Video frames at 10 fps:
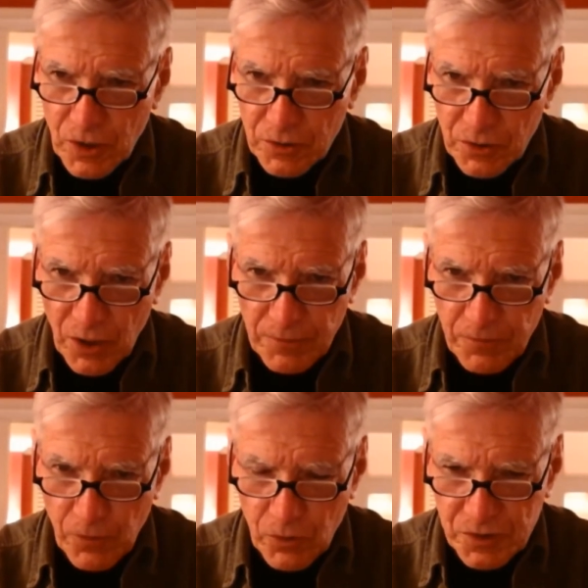not
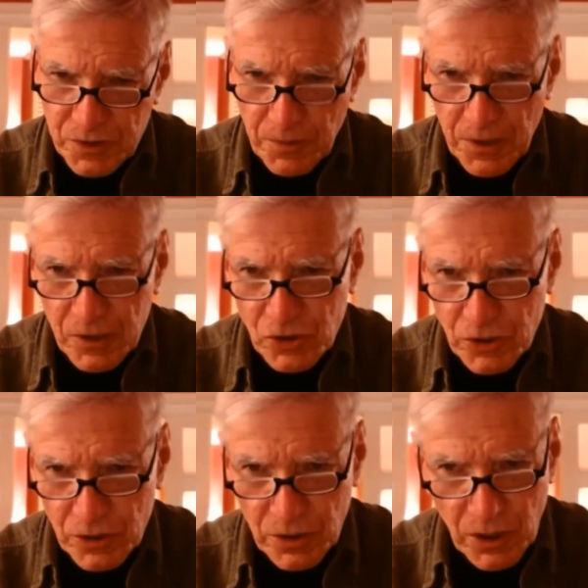focus the patient at
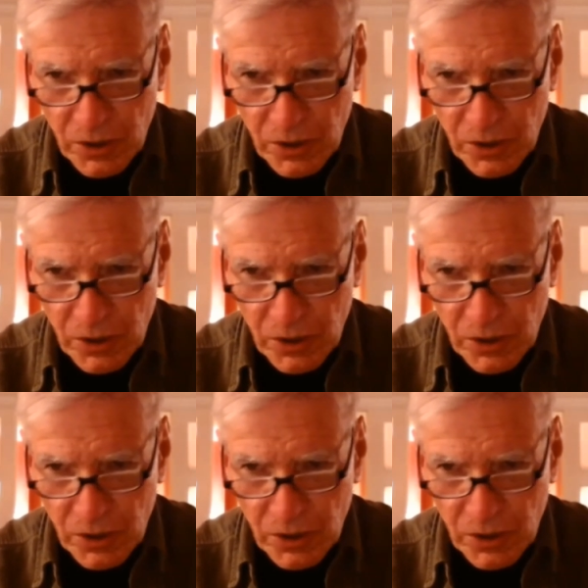all,